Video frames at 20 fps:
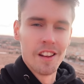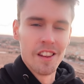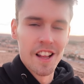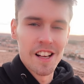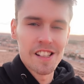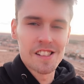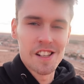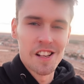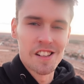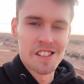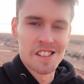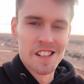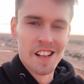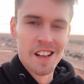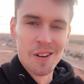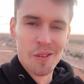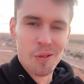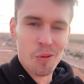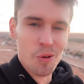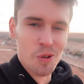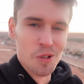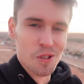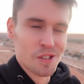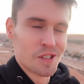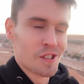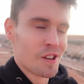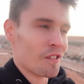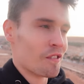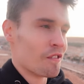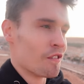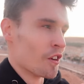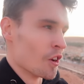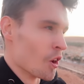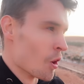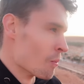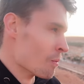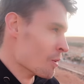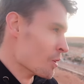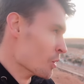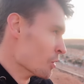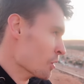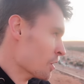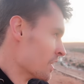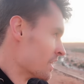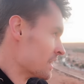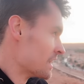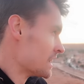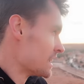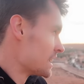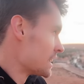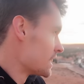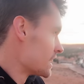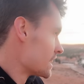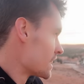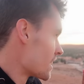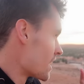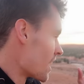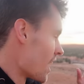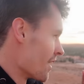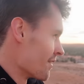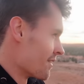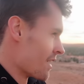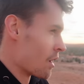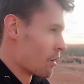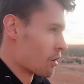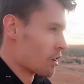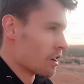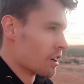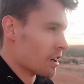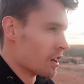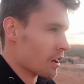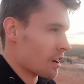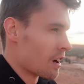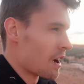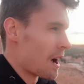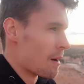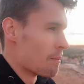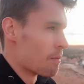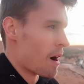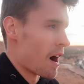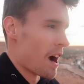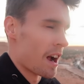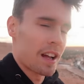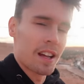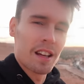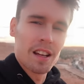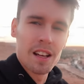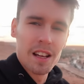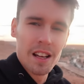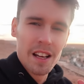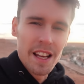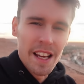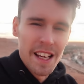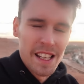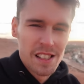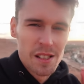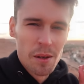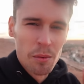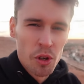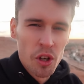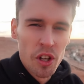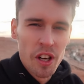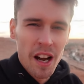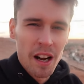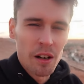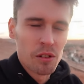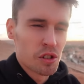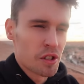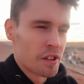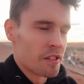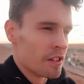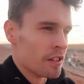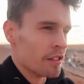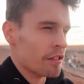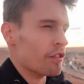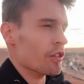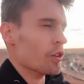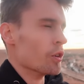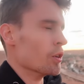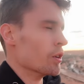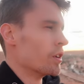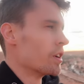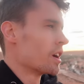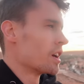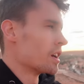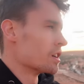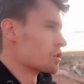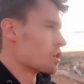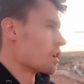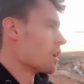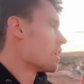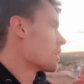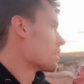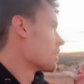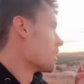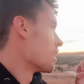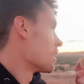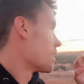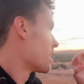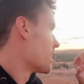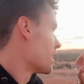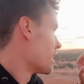That sunset was phenomenal. I'm now gonna head back, eat some good Algerian food, inshallah.